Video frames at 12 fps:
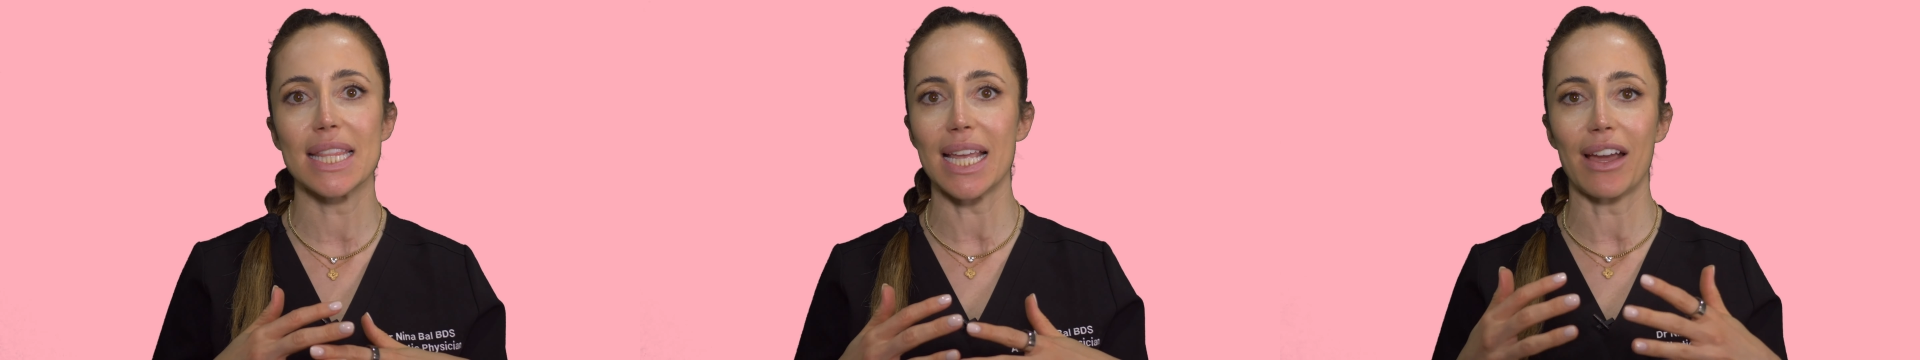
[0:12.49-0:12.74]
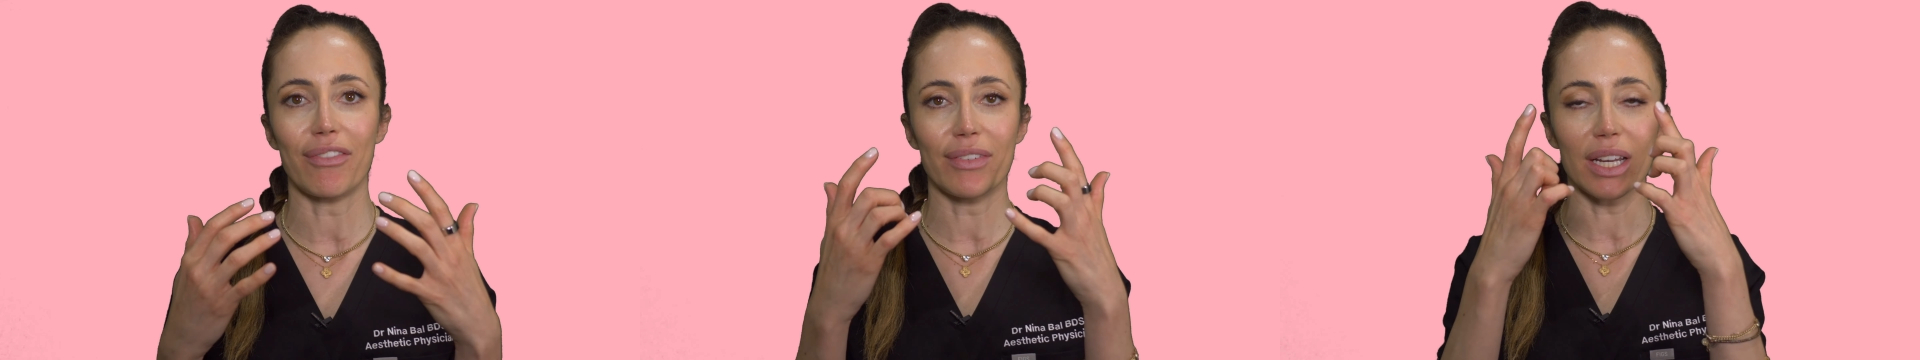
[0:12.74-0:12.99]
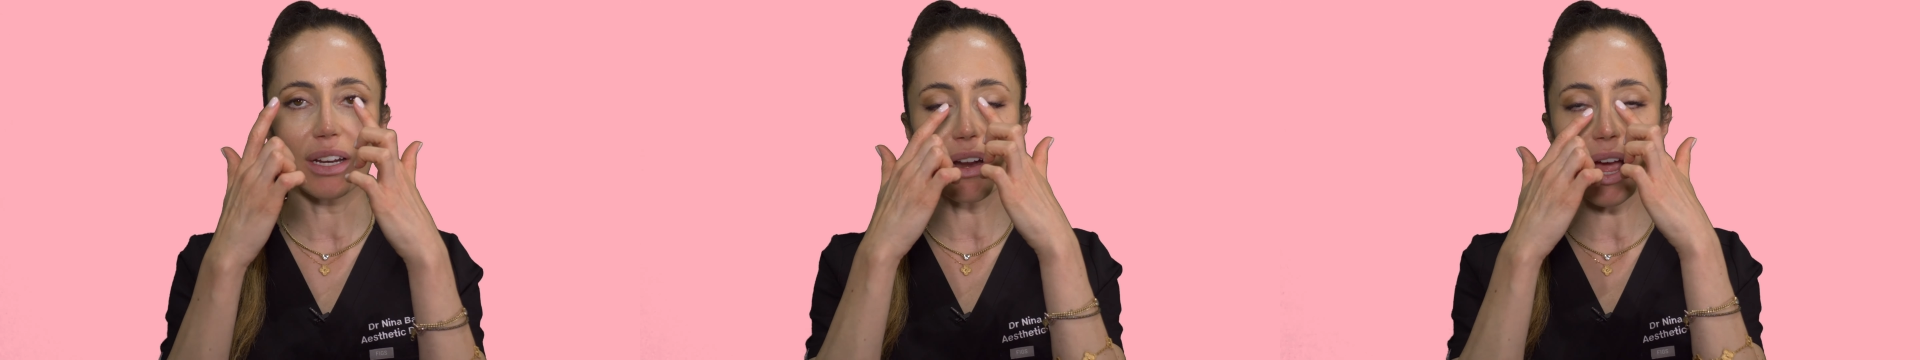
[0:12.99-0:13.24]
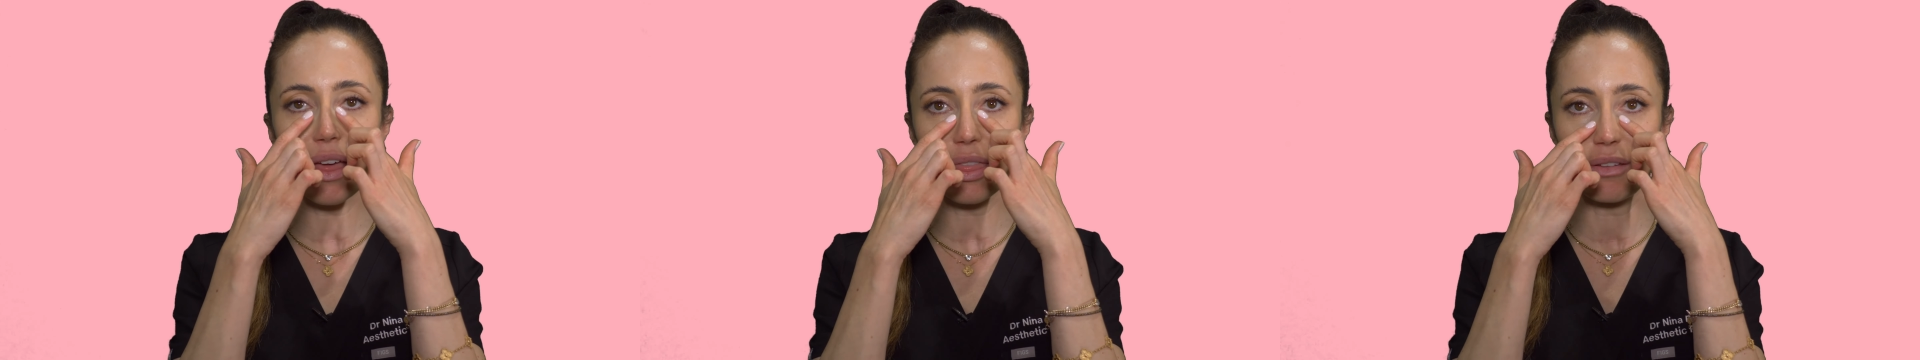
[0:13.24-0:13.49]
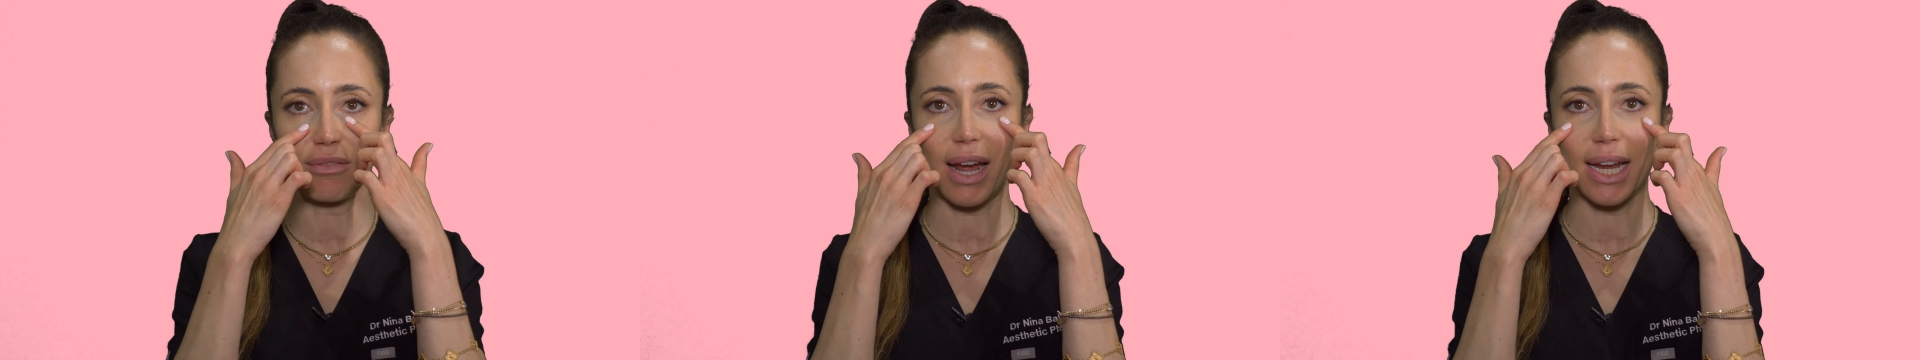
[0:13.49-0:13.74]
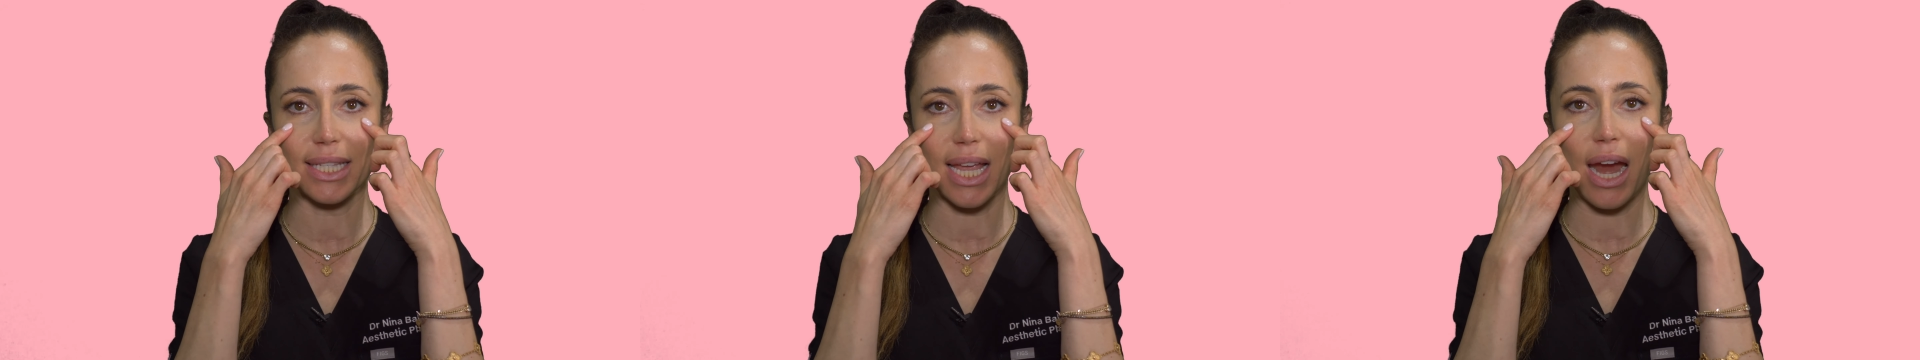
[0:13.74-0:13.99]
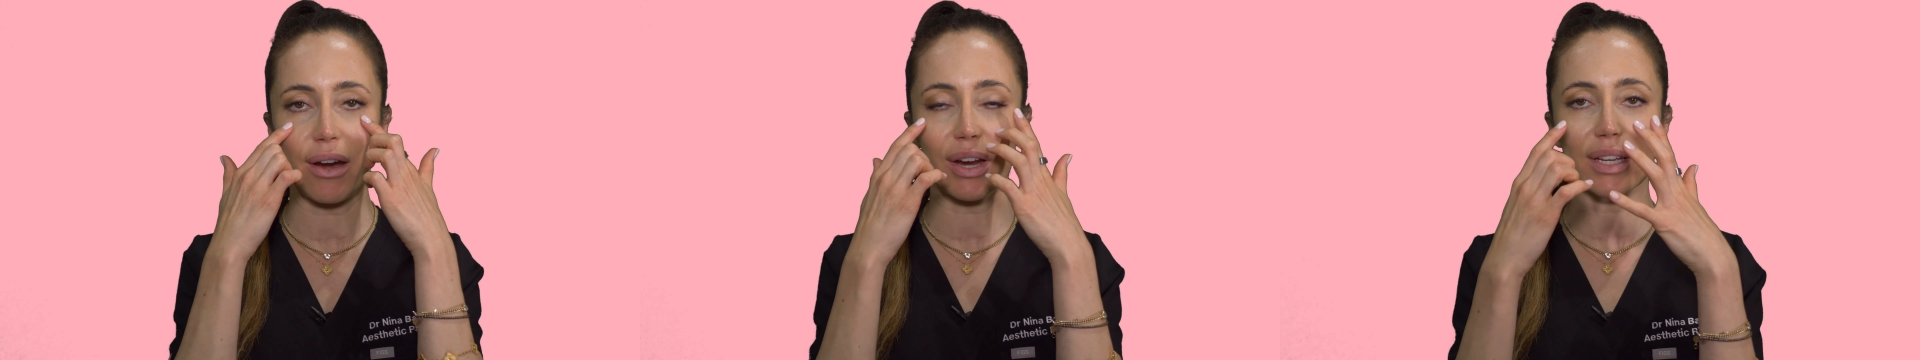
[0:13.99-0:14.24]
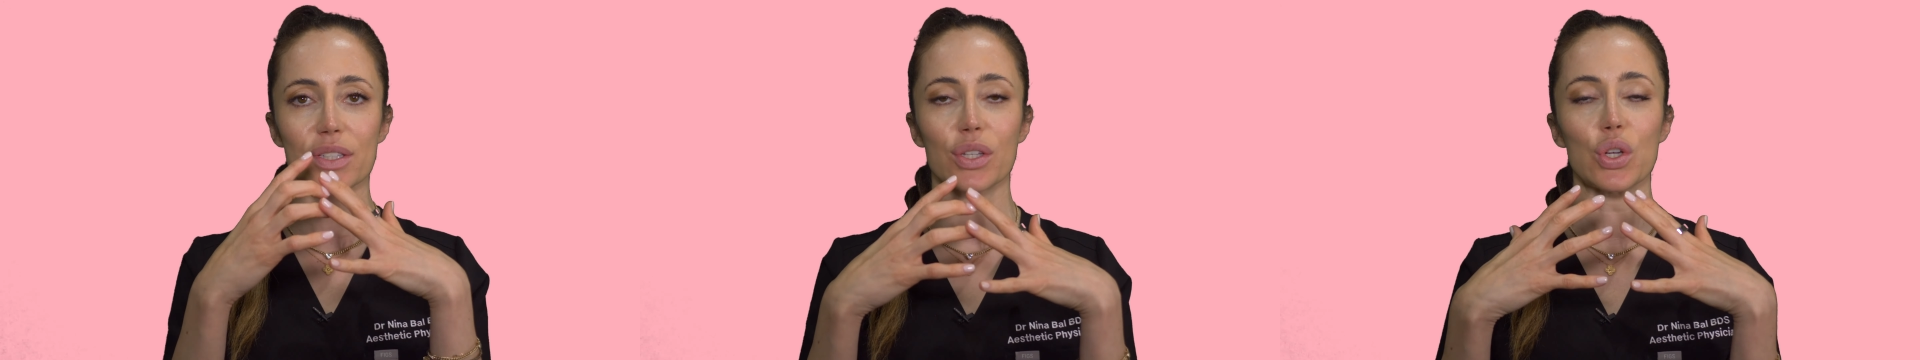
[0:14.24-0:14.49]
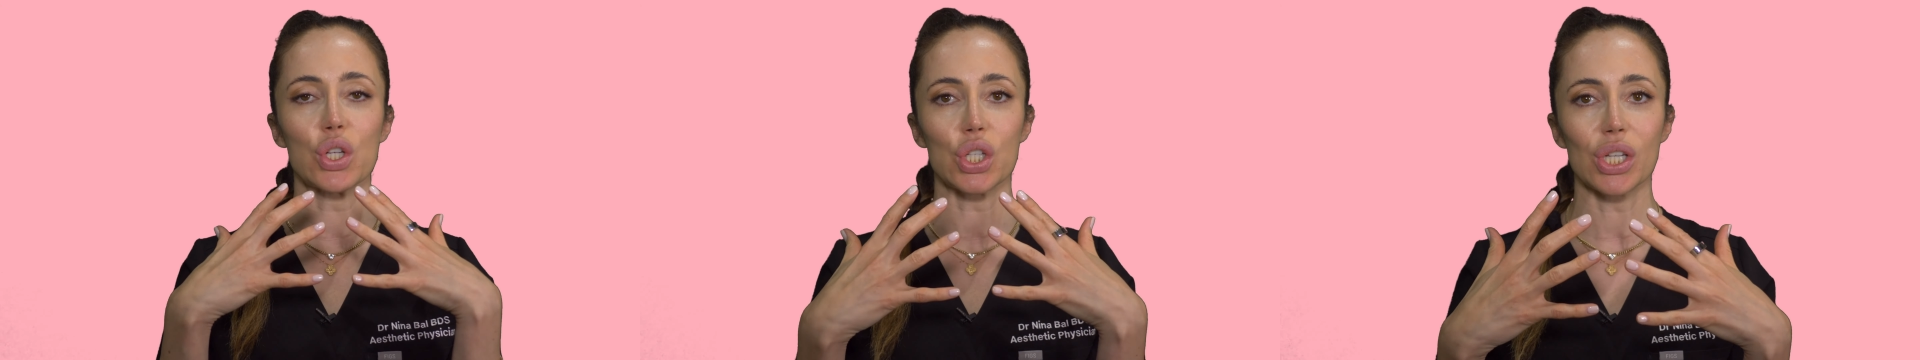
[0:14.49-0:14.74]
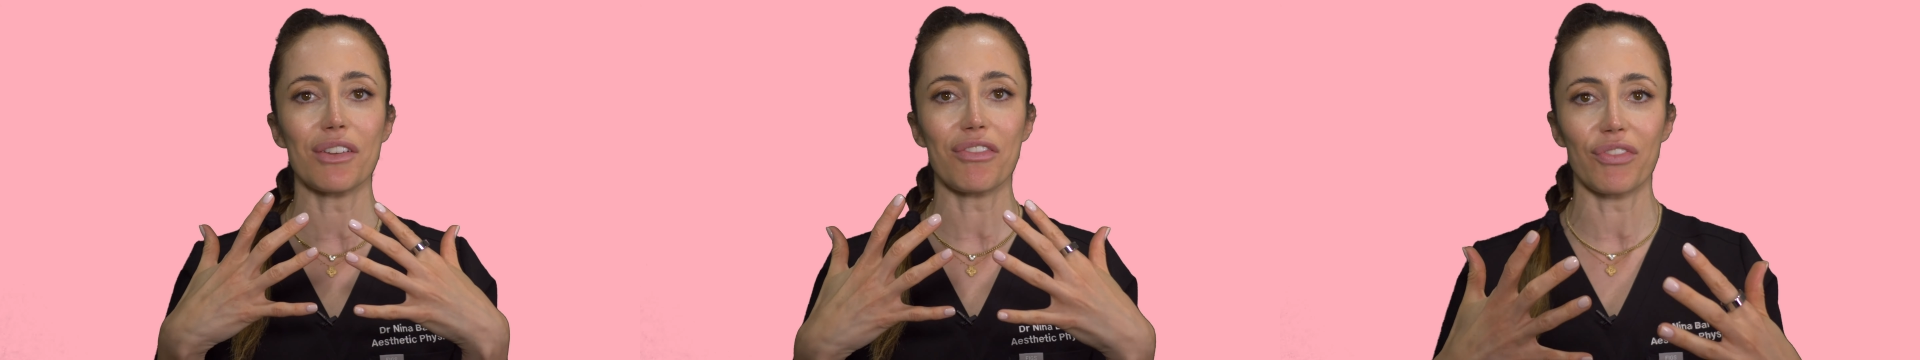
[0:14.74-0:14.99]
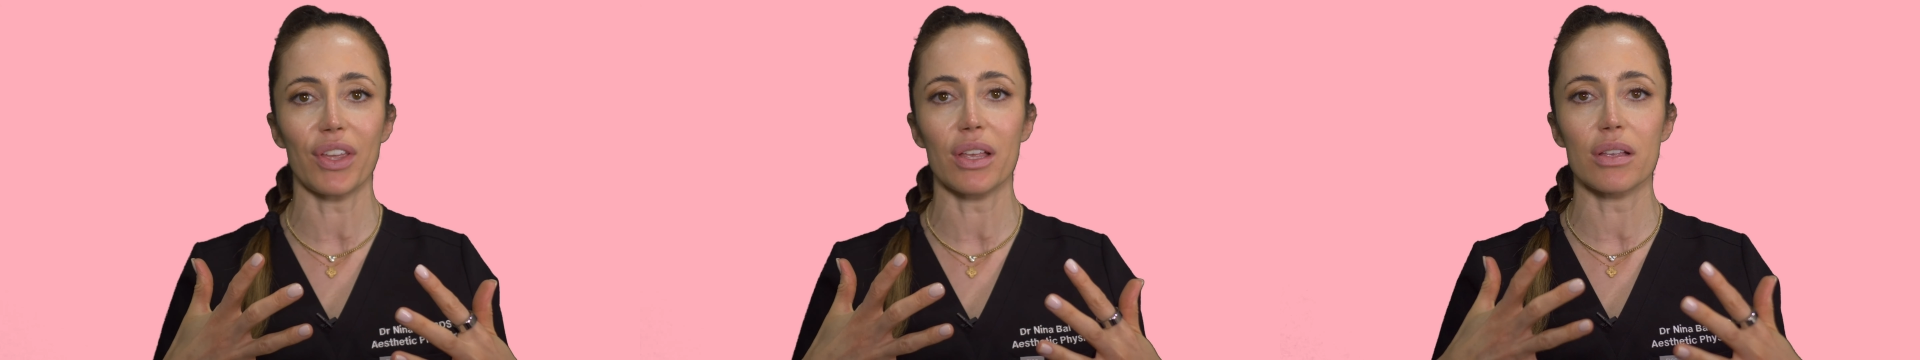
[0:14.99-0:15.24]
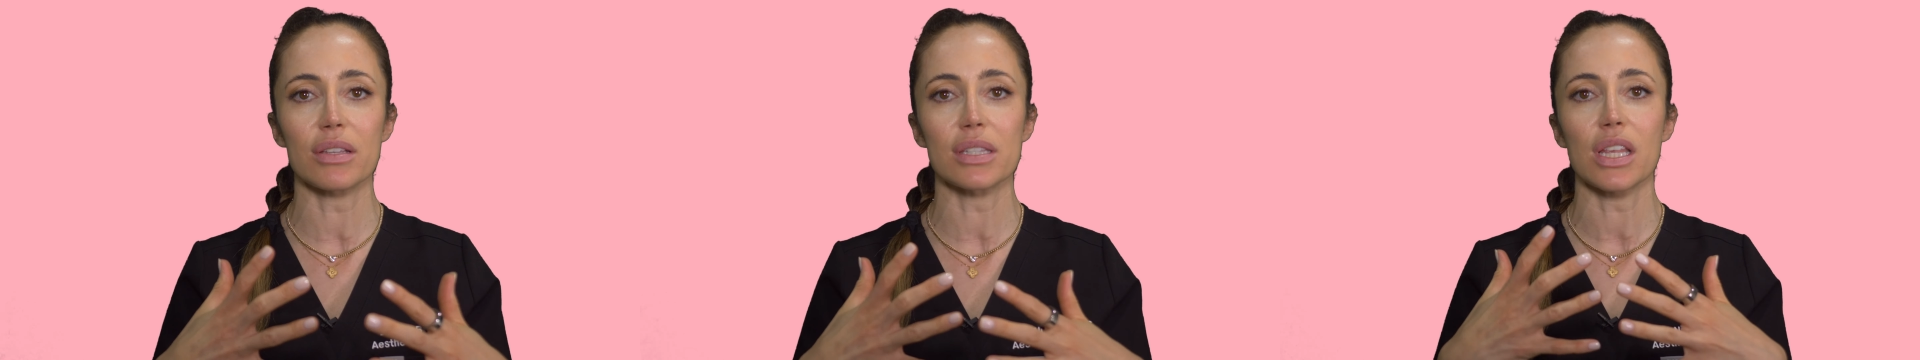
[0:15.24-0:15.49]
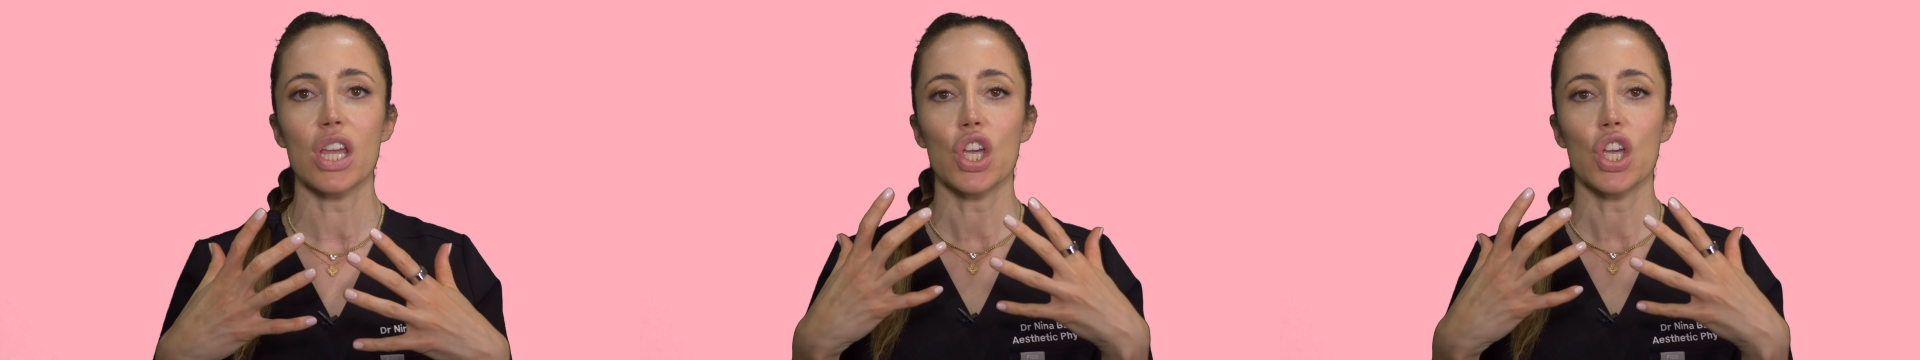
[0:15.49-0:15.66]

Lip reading: definitely her under eyes area. So she feels